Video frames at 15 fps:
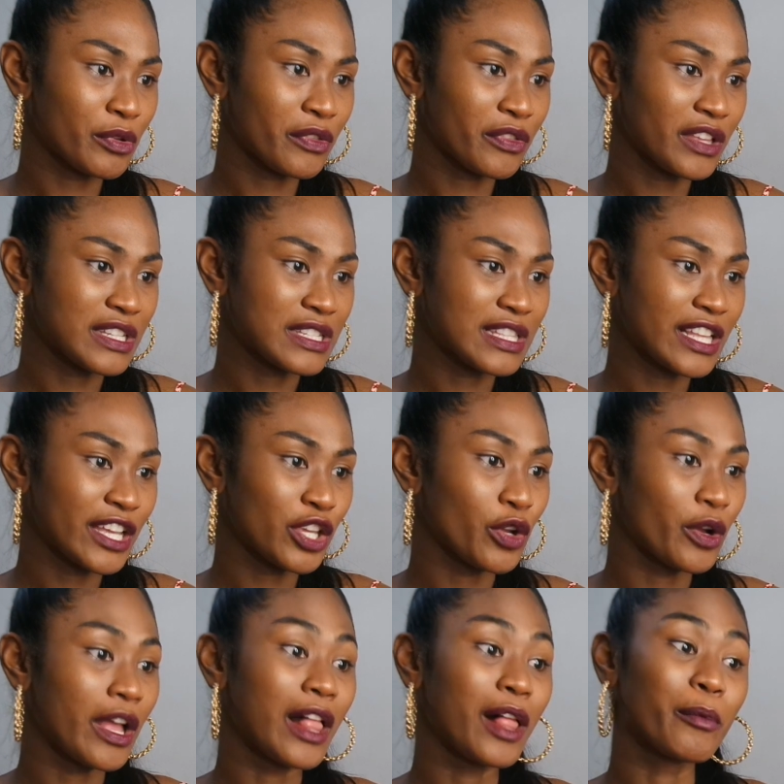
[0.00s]
things. Lick
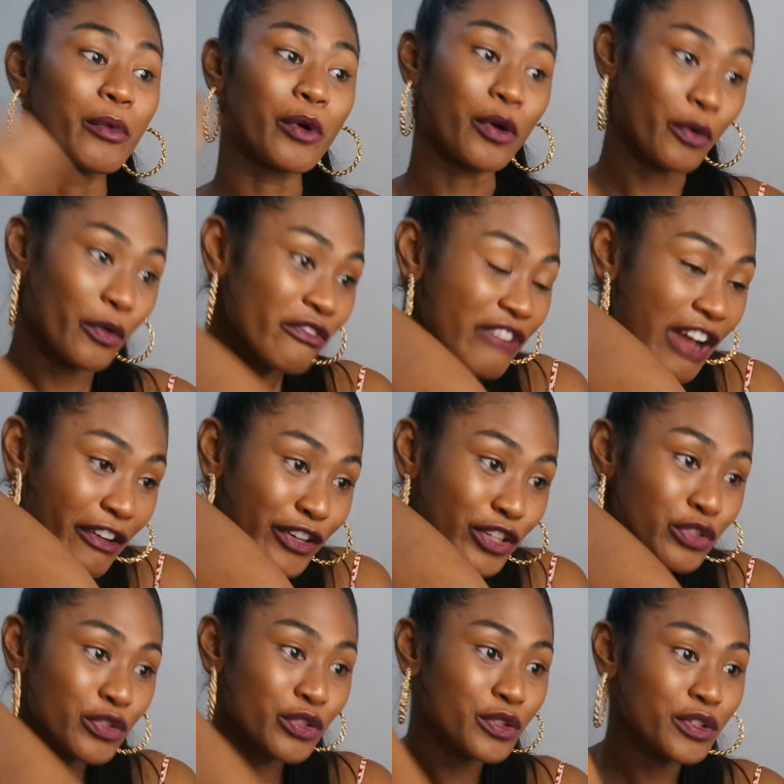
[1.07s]
your elbow. Very
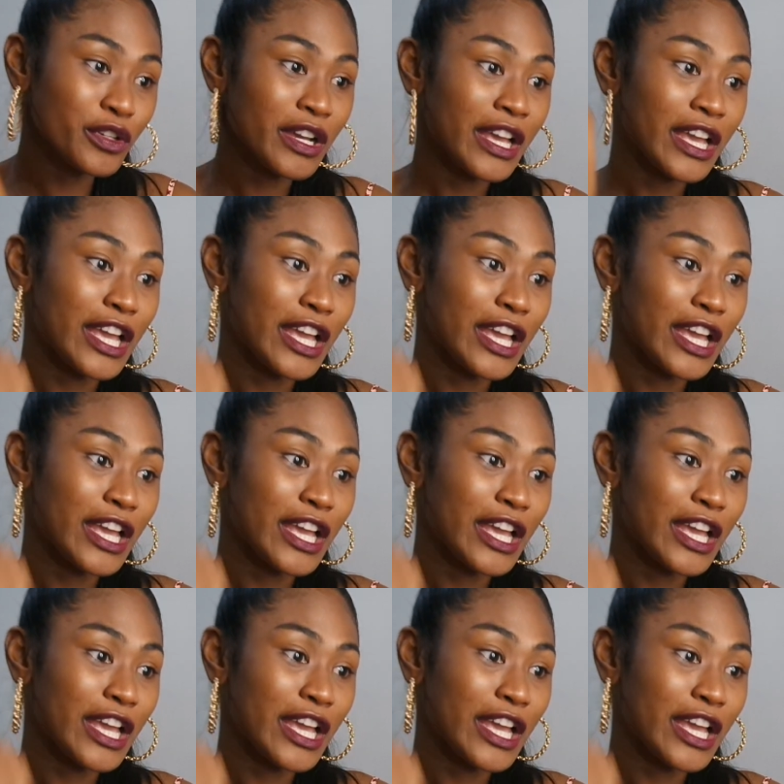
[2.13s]
true.